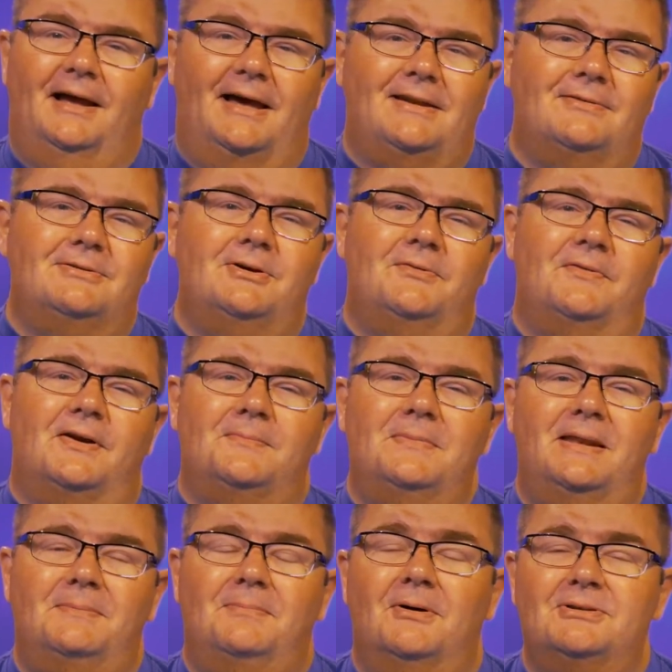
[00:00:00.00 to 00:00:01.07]
I don't know very
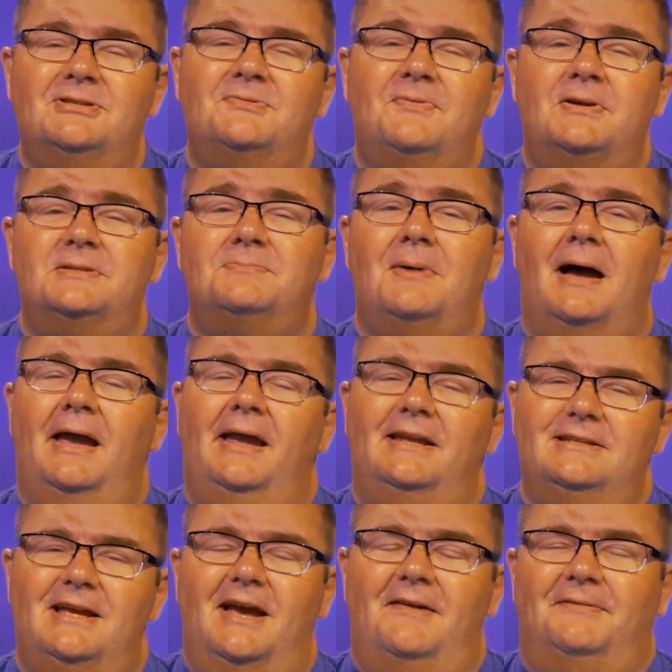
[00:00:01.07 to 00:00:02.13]
many, most of us my
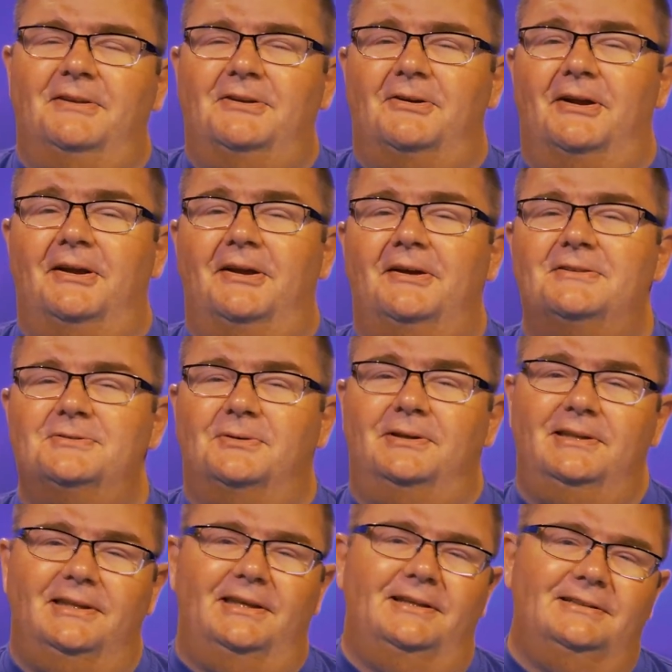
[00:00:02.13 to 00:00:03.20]
age have to drink
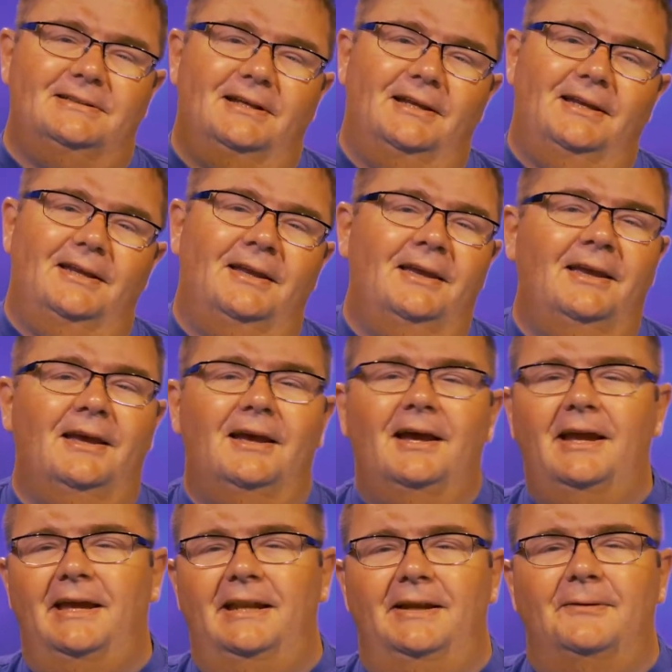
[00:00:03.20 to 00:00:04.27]
unsweet tea.
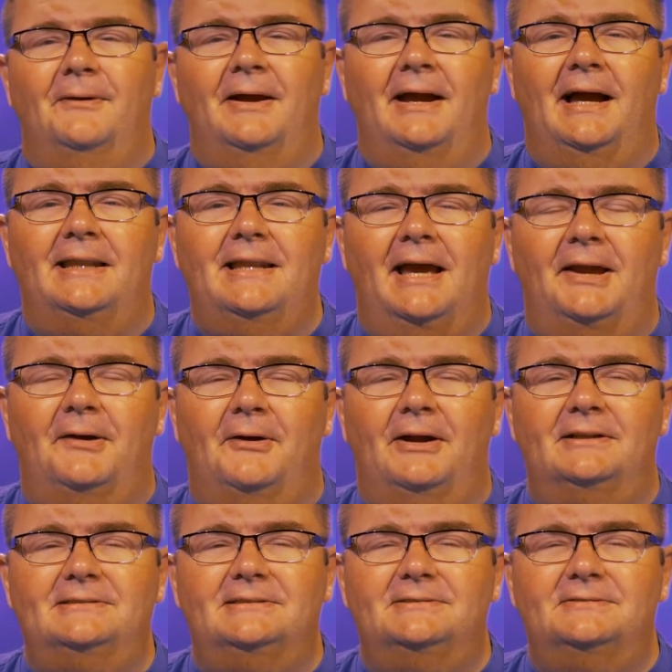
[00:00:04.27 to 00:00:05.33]
Anyway, I
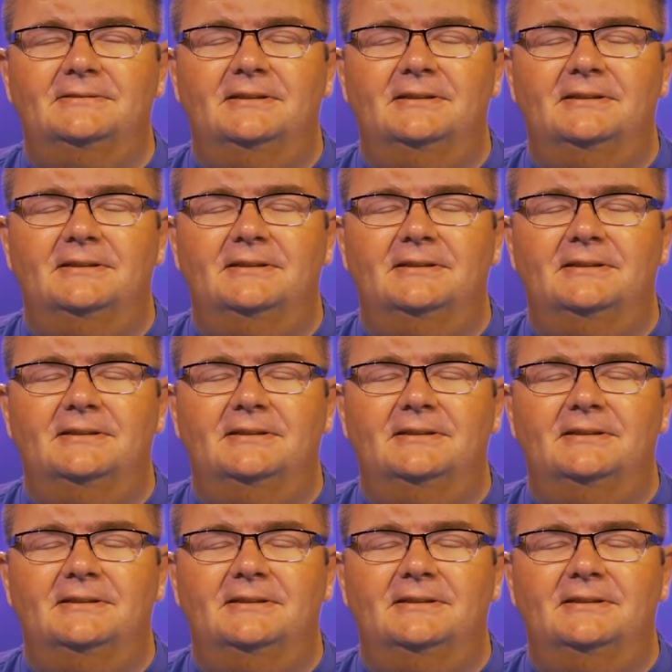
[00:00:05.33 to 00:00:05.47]
digress.